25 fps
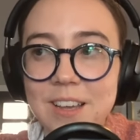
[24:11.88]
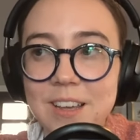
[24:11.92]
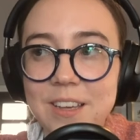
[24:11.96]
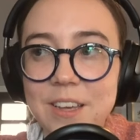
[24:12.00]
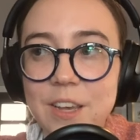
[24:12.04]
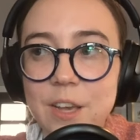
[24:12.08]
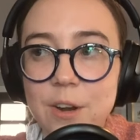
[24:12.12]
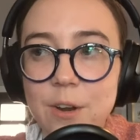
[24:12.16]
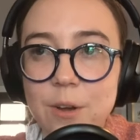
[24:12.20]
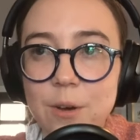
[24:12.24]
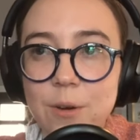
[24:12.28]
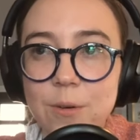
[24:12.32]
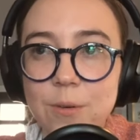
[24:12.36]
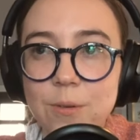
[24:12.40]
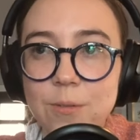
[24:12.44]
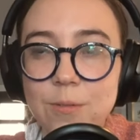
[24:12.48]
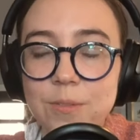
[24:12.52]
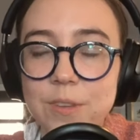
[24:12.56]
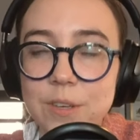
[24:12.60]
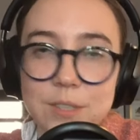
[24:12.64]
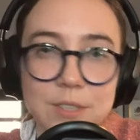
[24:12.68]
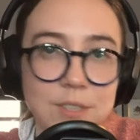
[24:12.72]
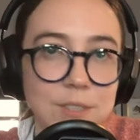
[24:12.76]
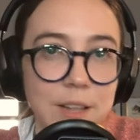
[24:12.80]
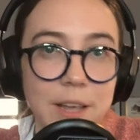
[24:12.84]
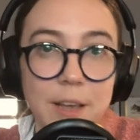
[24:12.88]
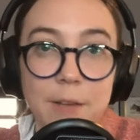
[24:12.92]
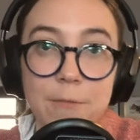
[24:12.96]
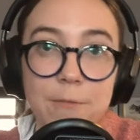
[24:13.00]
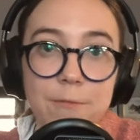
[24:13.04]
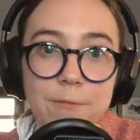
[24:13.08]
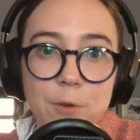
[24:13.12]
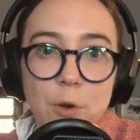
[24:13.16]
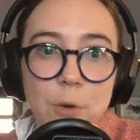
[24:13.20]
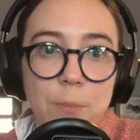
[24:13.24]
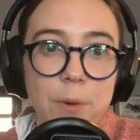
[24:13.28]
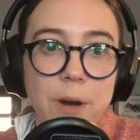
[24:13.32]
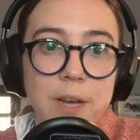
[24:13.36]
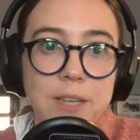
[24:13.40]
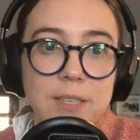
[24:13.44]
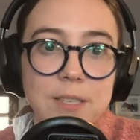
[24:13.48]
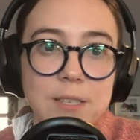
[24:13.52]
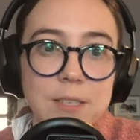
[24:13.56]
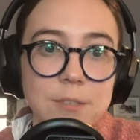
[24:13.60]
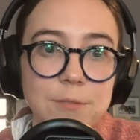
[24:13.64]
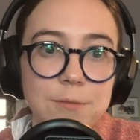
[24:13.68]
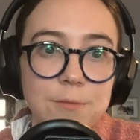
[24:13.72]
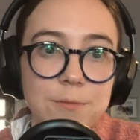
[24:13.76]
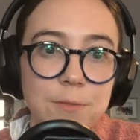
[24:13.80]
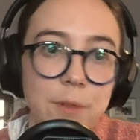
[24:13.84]
you know, there's like fuel
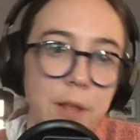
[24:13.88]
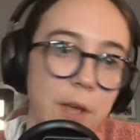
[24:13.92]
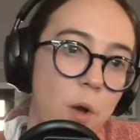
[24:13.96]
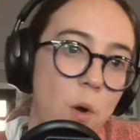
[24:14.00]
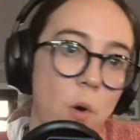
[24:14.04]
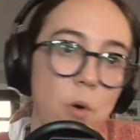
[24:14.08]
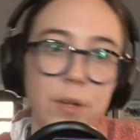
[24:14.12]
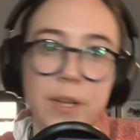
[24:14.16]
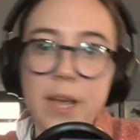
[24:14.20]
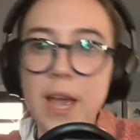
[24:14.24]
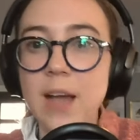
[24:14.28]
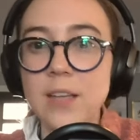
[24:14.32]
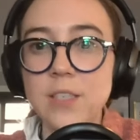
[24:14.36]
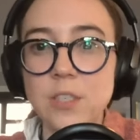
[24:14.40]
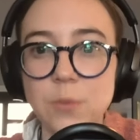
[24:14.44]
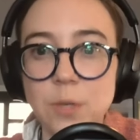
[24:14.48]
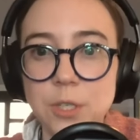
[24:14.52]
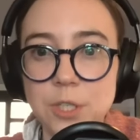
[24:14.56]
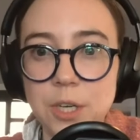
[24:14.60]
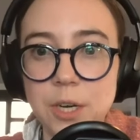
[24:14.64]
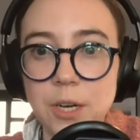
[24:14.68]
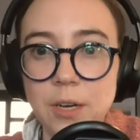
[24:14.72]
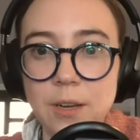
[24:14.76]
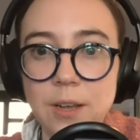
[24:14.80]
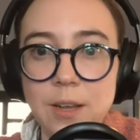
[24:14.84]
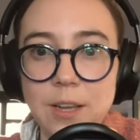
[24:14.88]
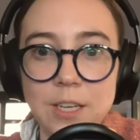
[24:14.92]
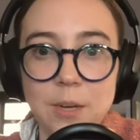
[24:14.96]
prices, like coal to gas switching,